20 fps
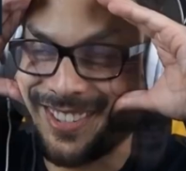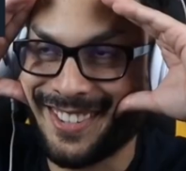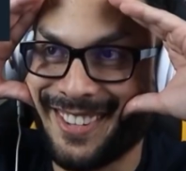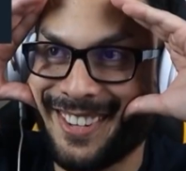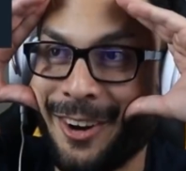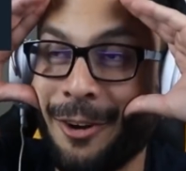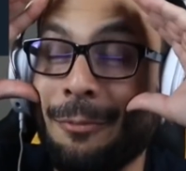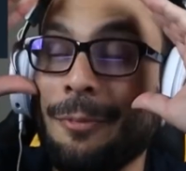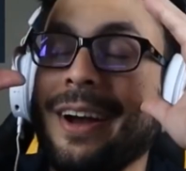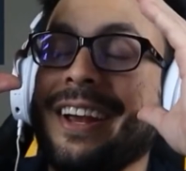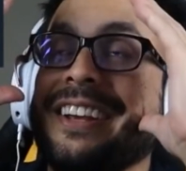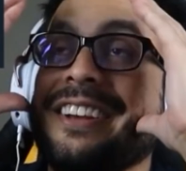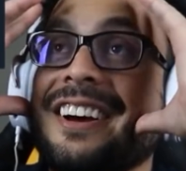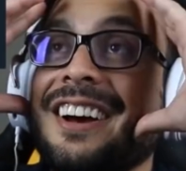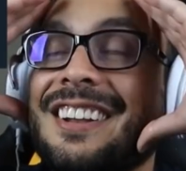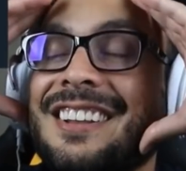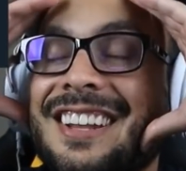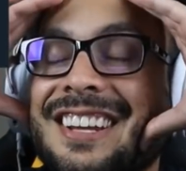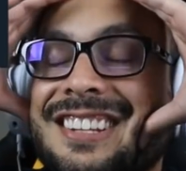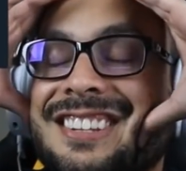Oh my
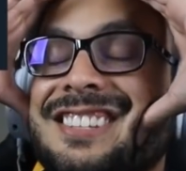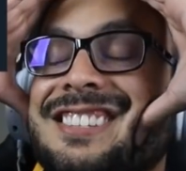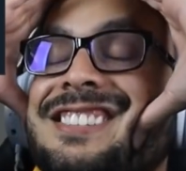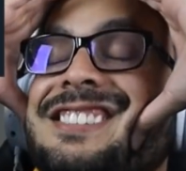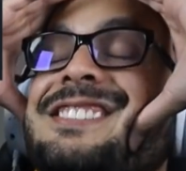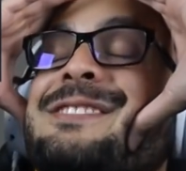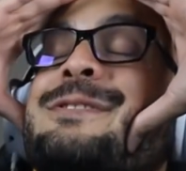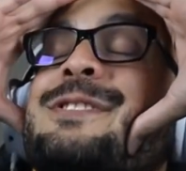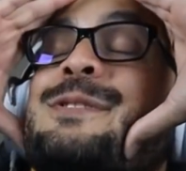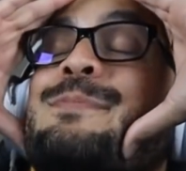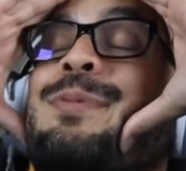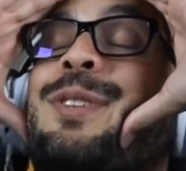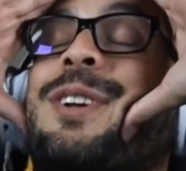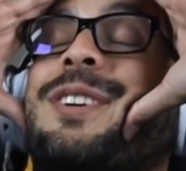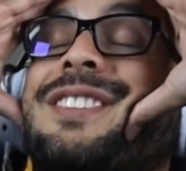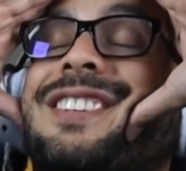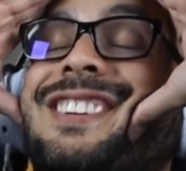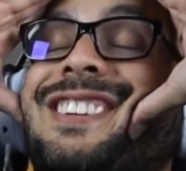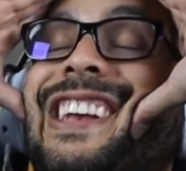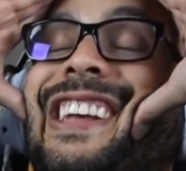god, like this is just
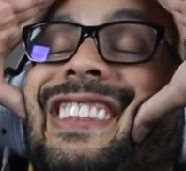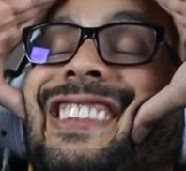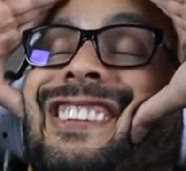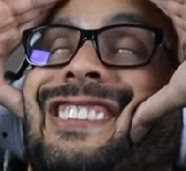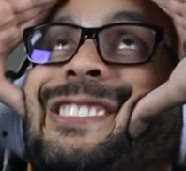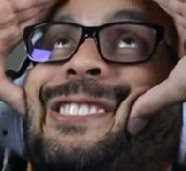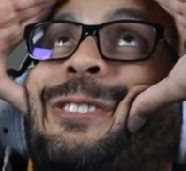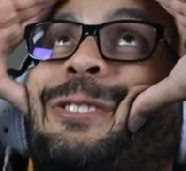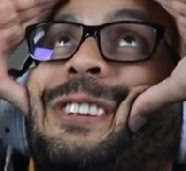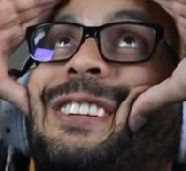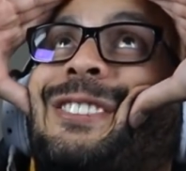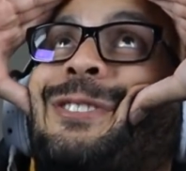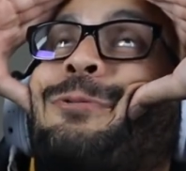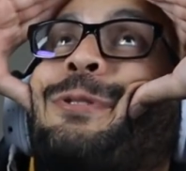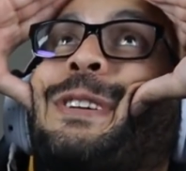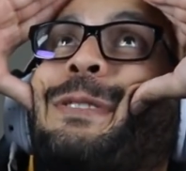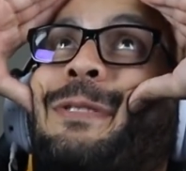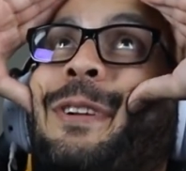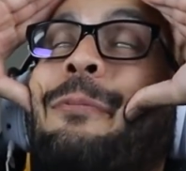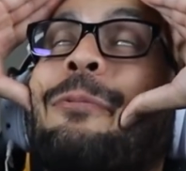this is only
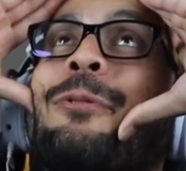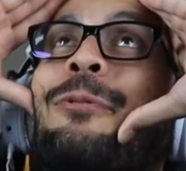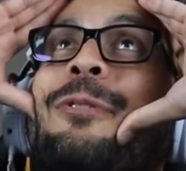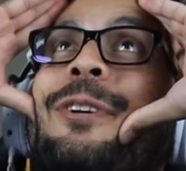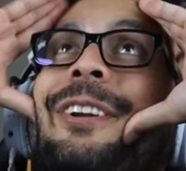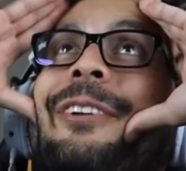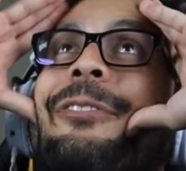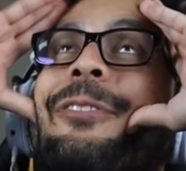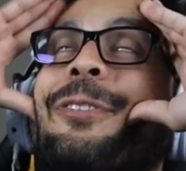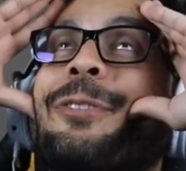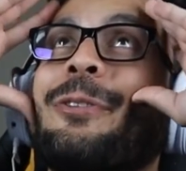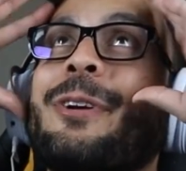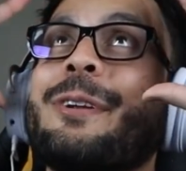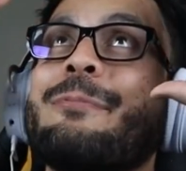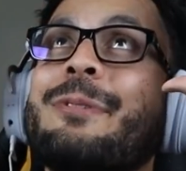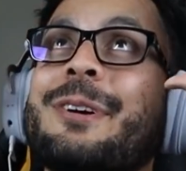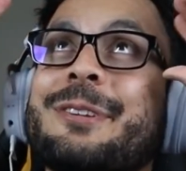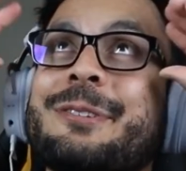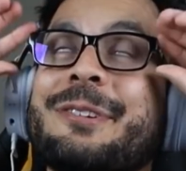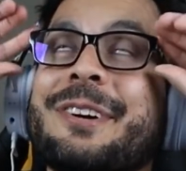tweet number 1 of the thread,
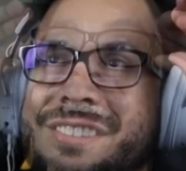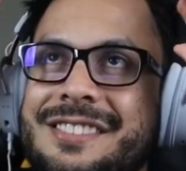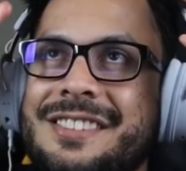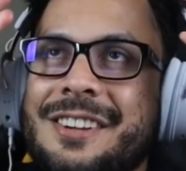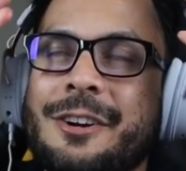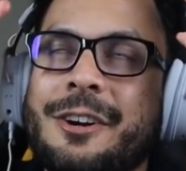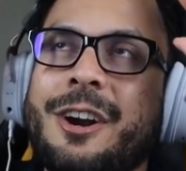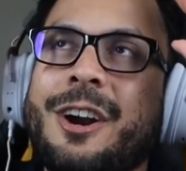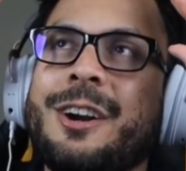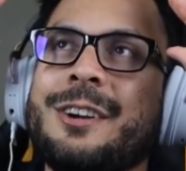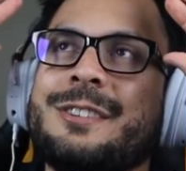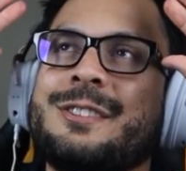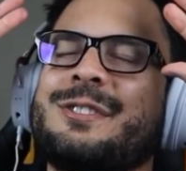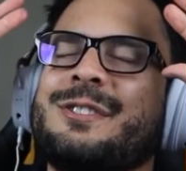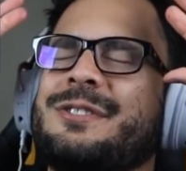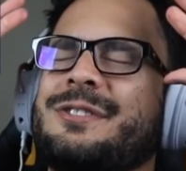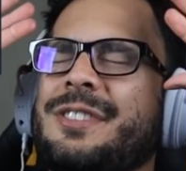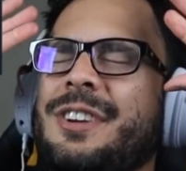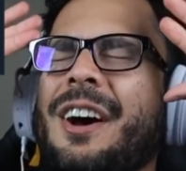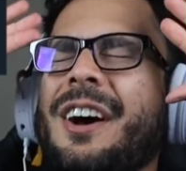by the way. There are
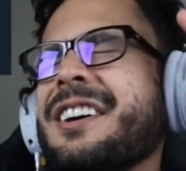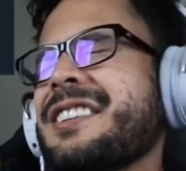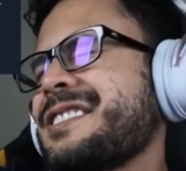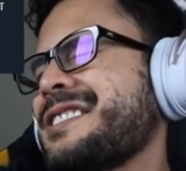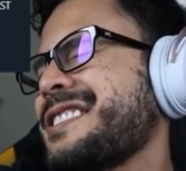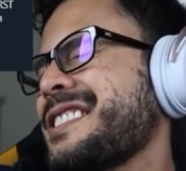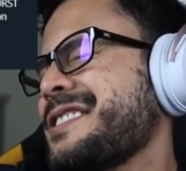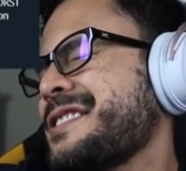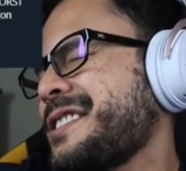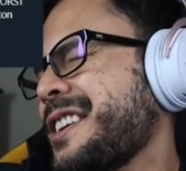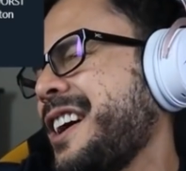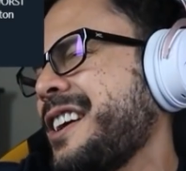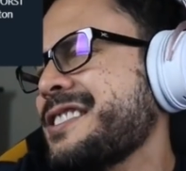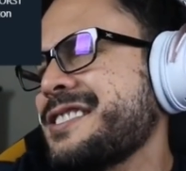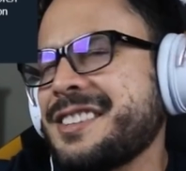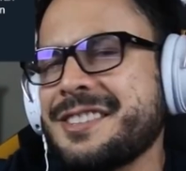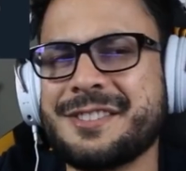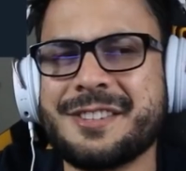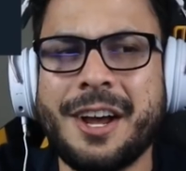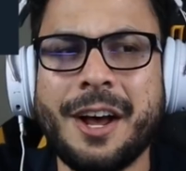tons and tons
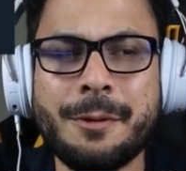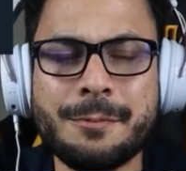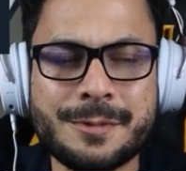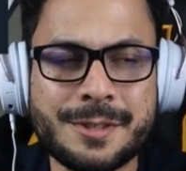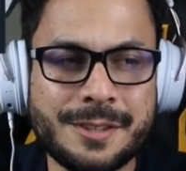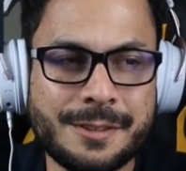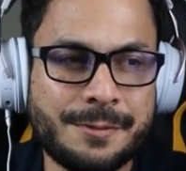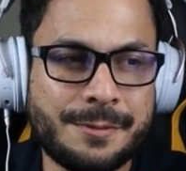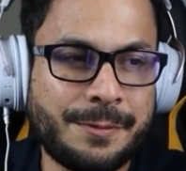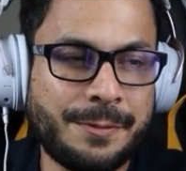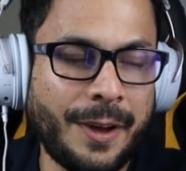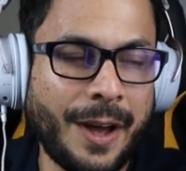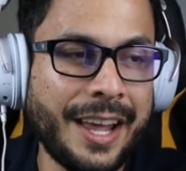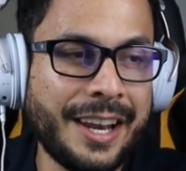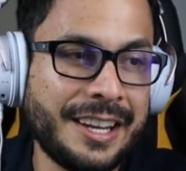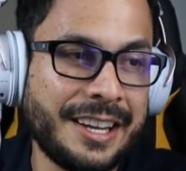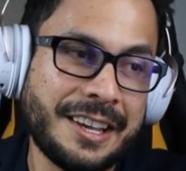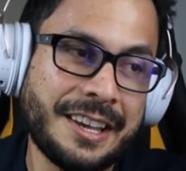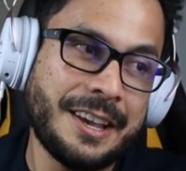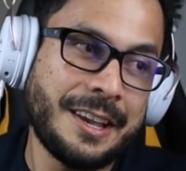and tons of
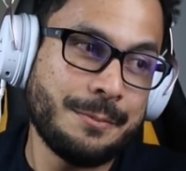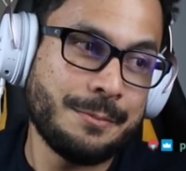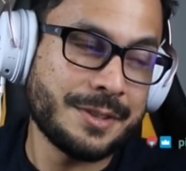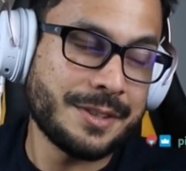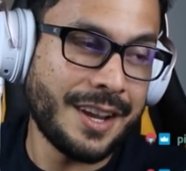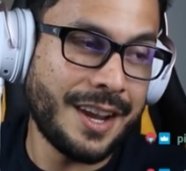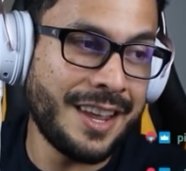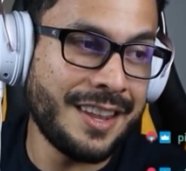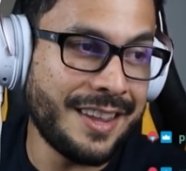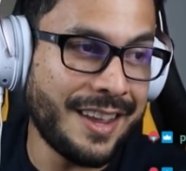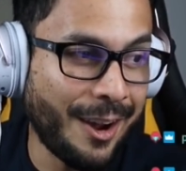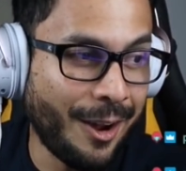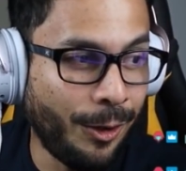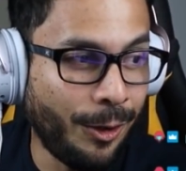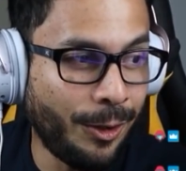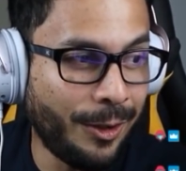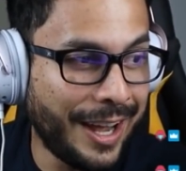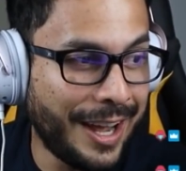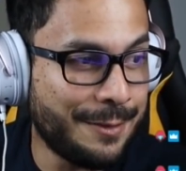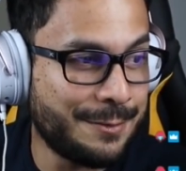fighting games, and they
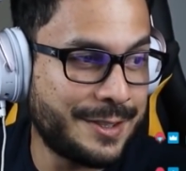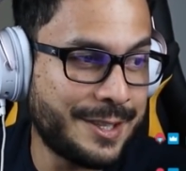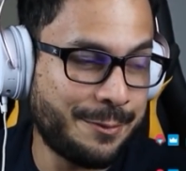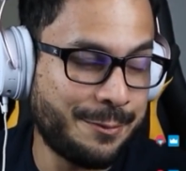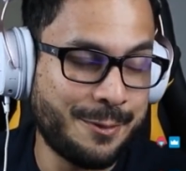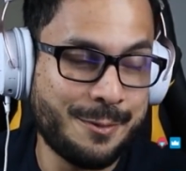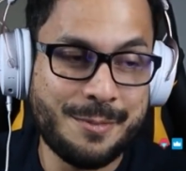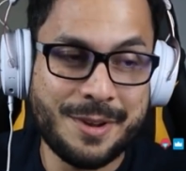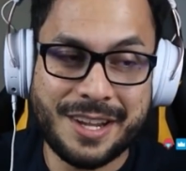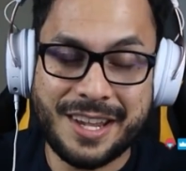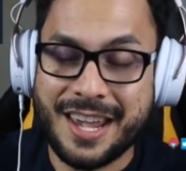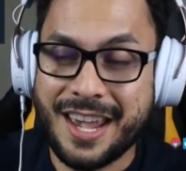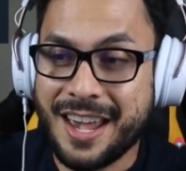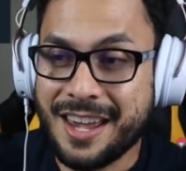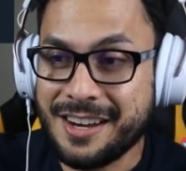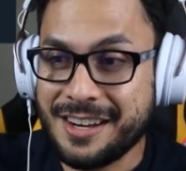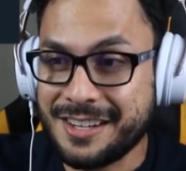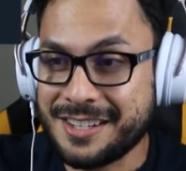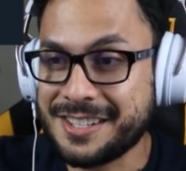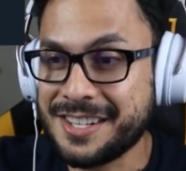all have different
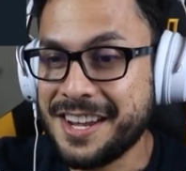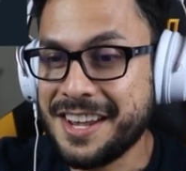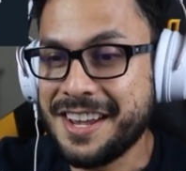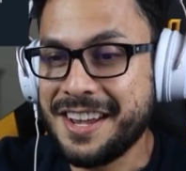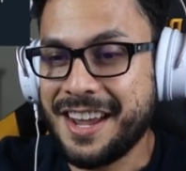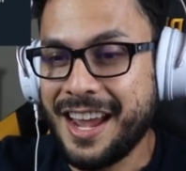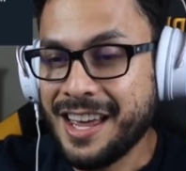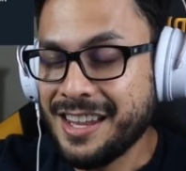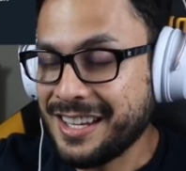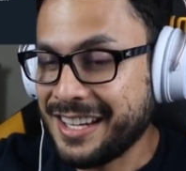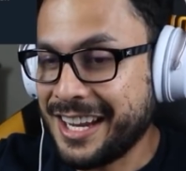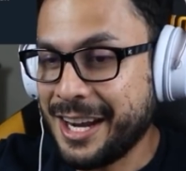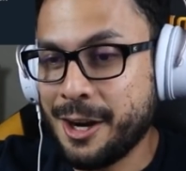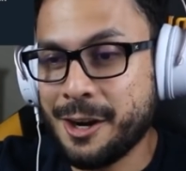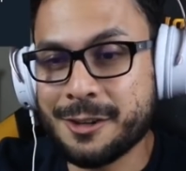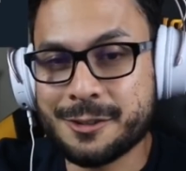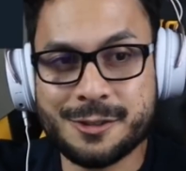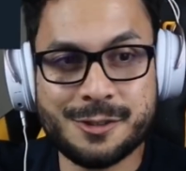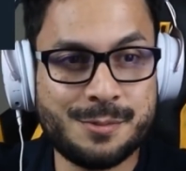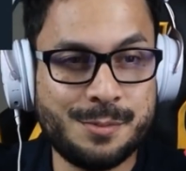mechanics, and the
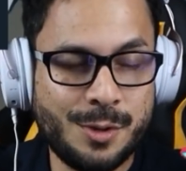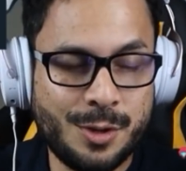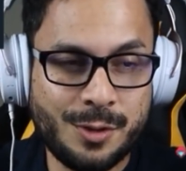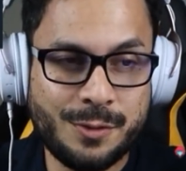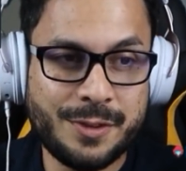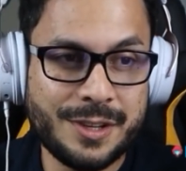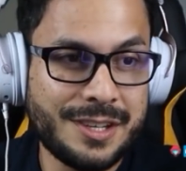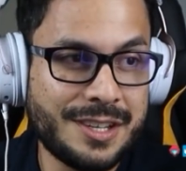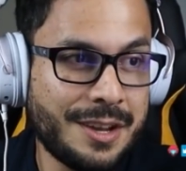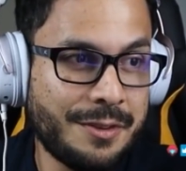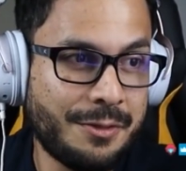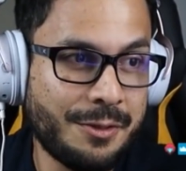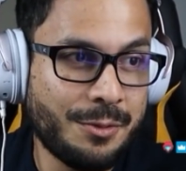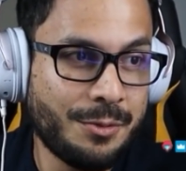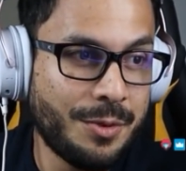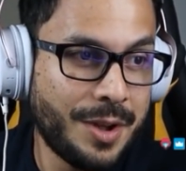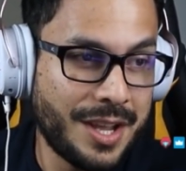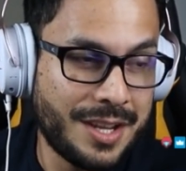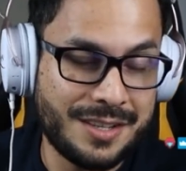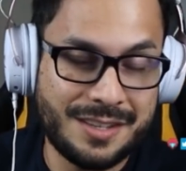characters move in different
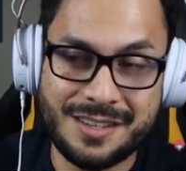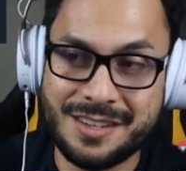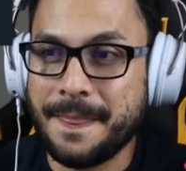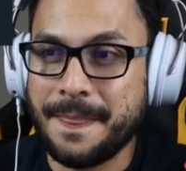ways.